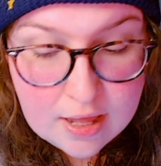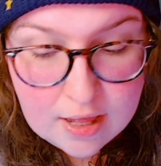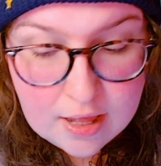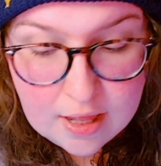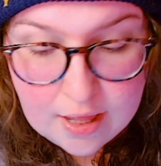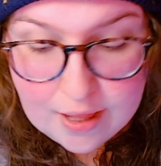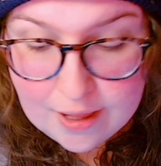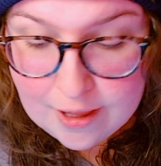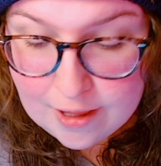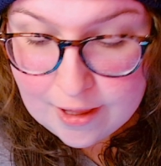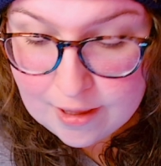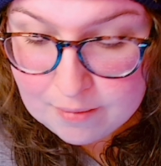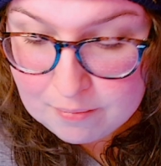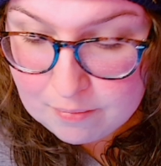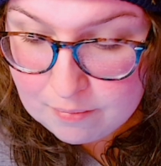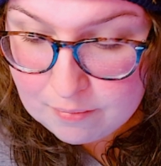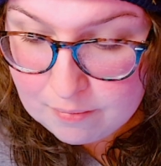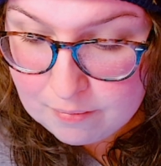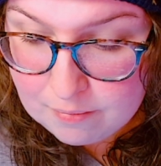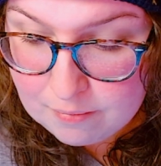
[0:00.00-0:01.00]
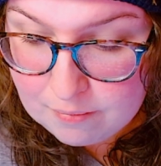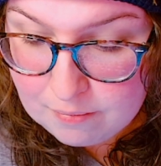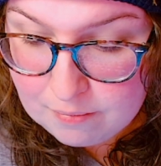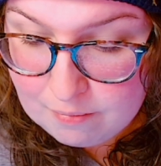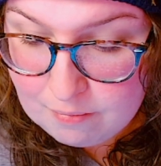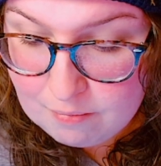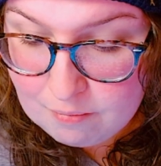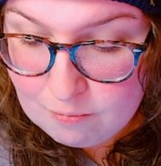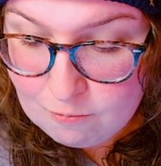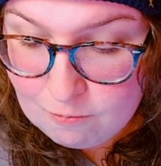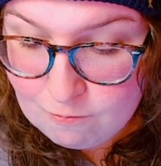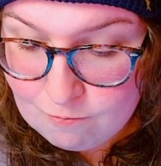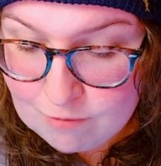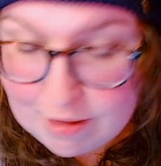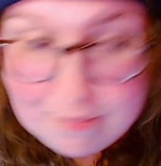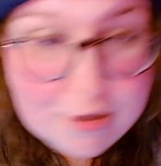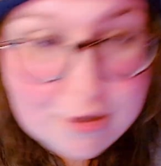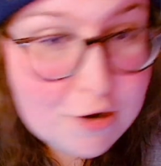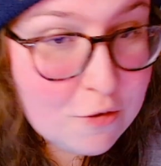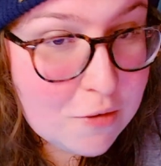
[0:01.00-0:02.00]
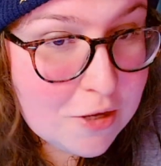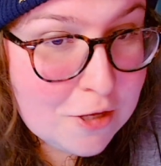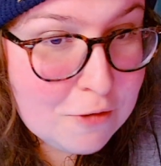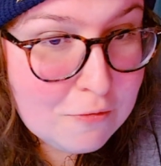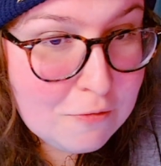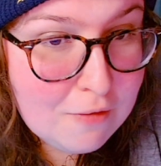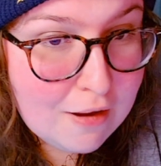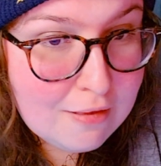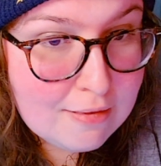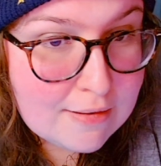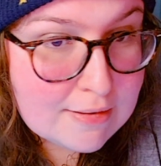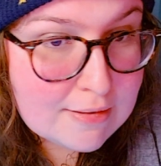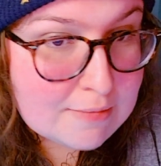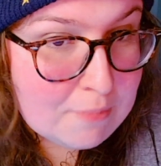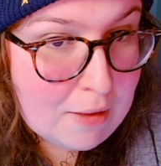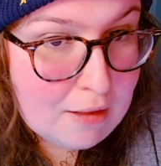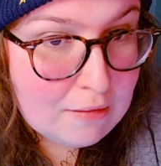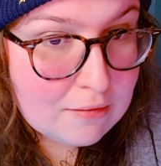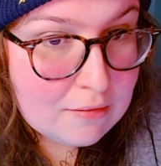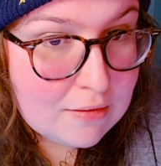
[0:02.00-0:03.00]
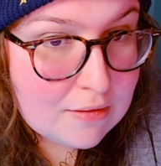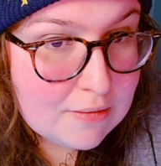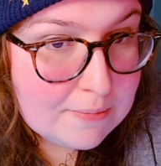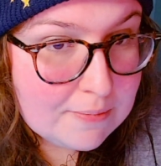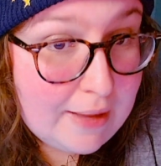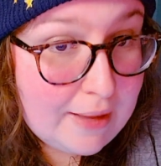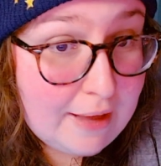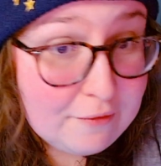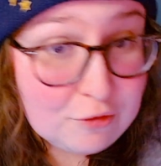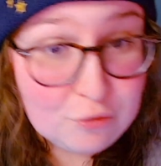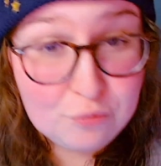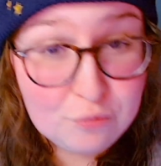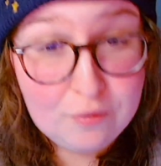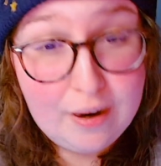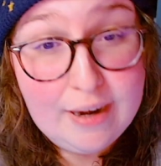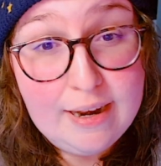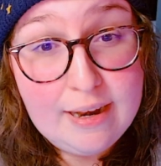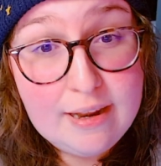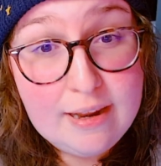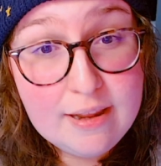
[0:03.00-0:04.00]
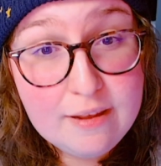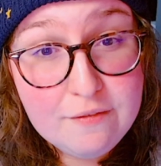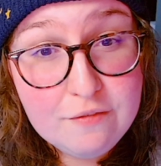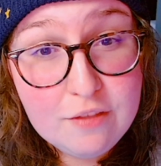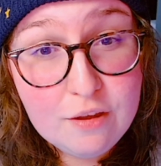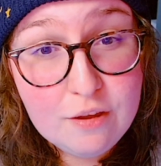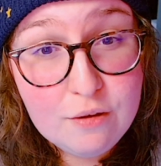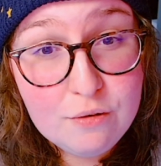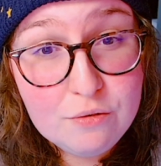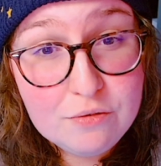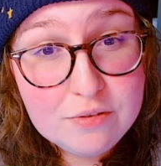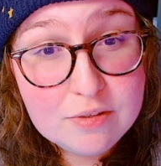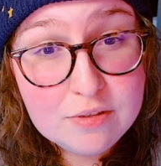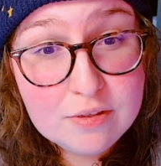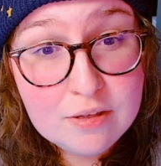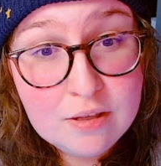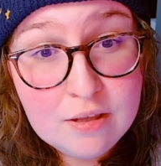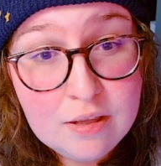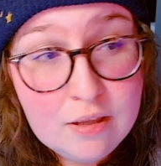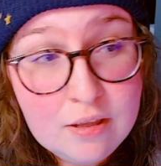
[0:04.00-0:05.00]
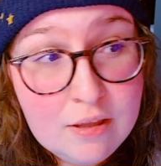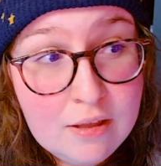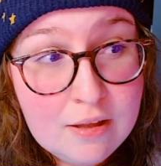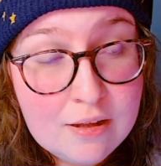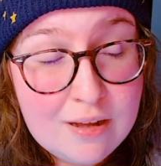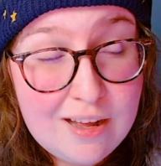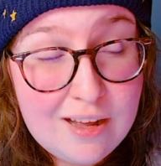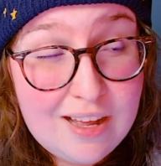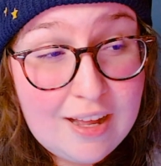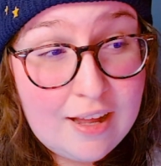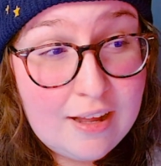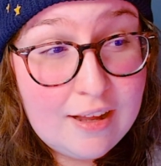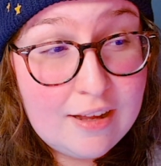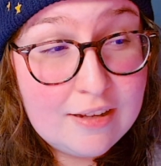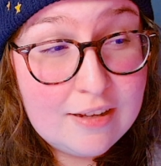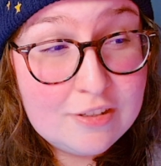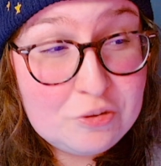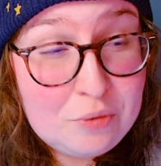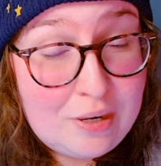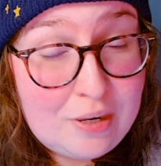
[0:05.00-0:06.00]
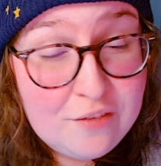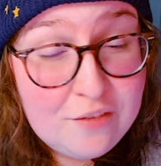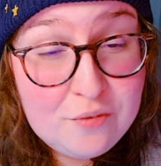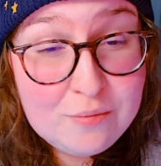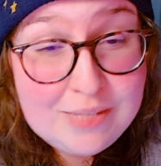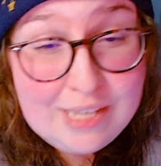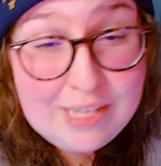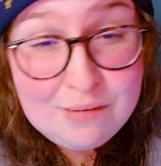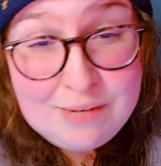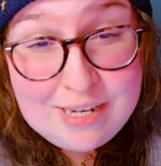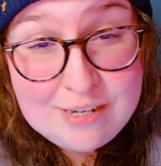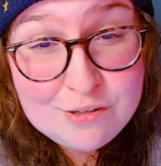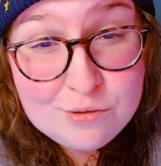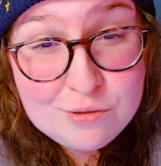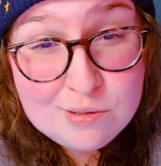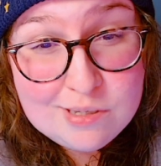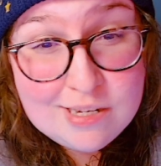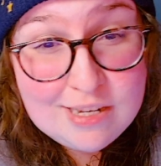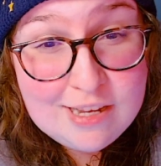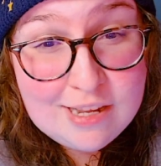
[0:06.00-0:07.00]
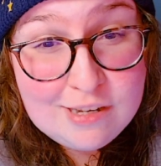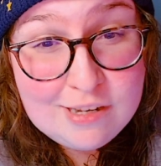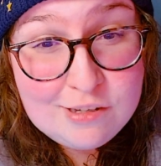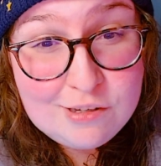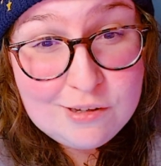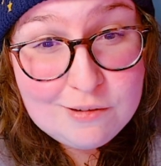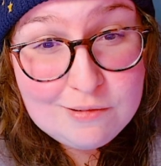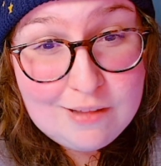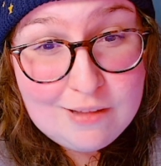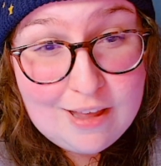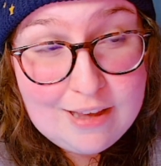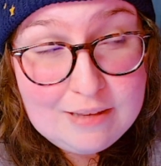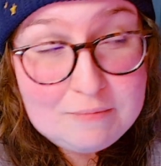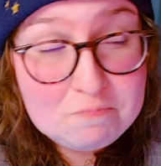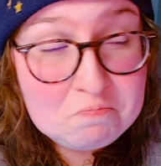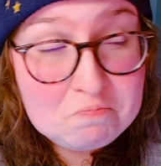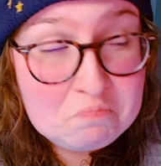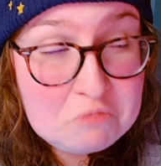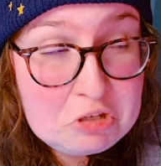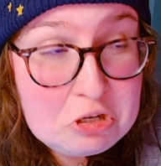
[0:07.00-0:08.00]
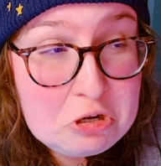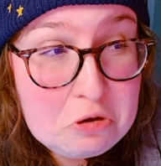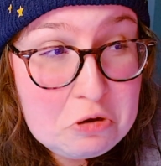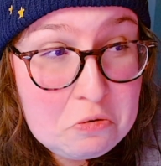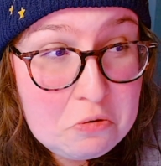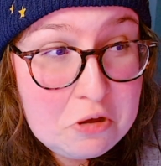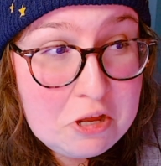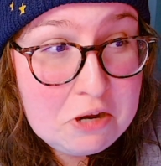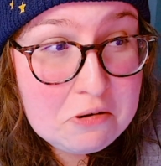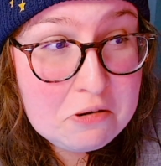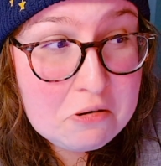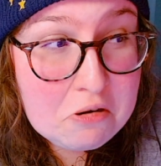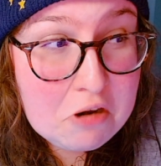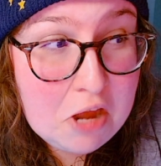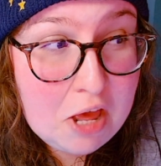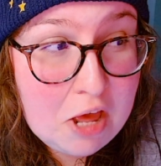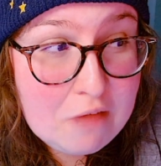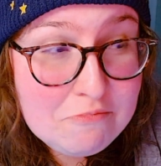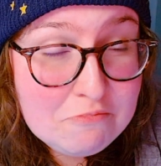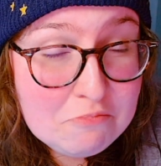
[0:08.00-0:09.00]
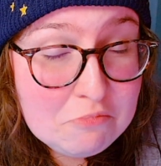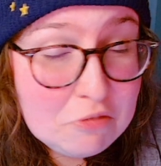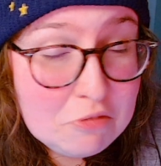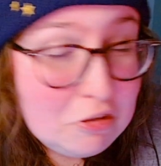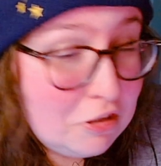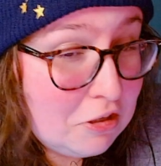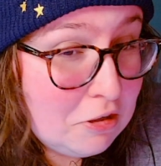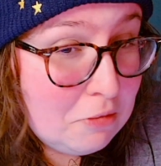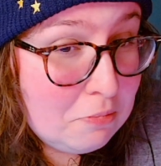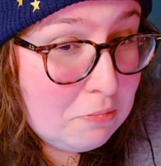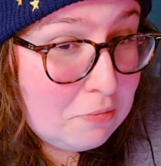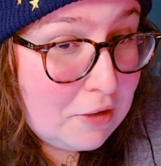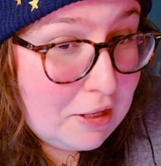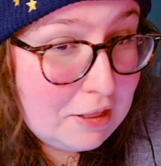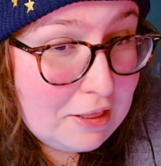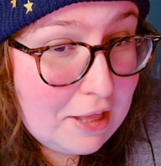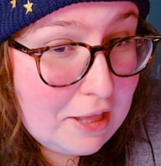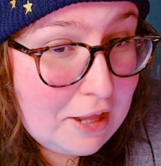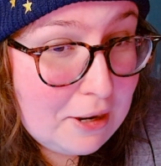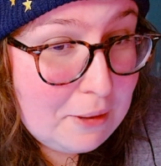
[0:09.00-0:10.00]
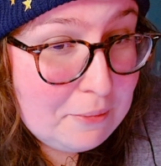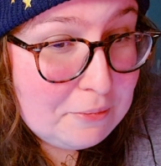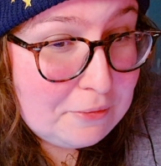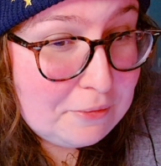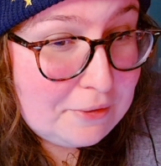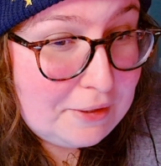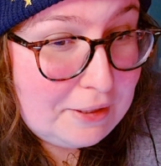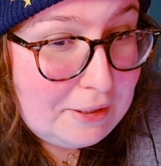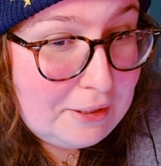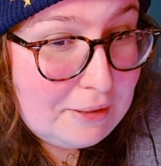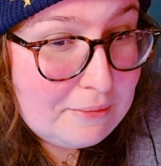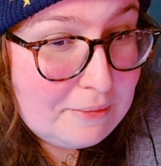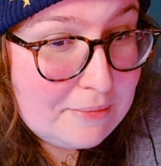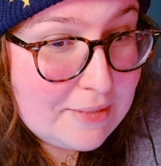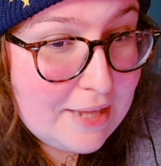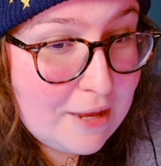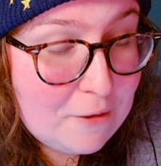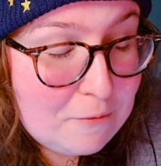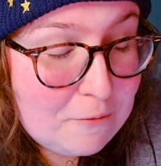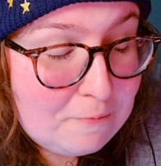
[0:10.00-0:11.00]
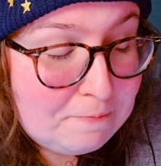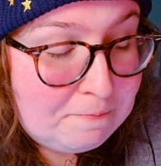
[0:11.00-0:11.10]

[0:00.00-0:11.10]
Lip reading: Let me know what you read this month. Have you read any of those? Do any of them sound interesting and you're like, you know what? I'm gonna pick that up when it comes out.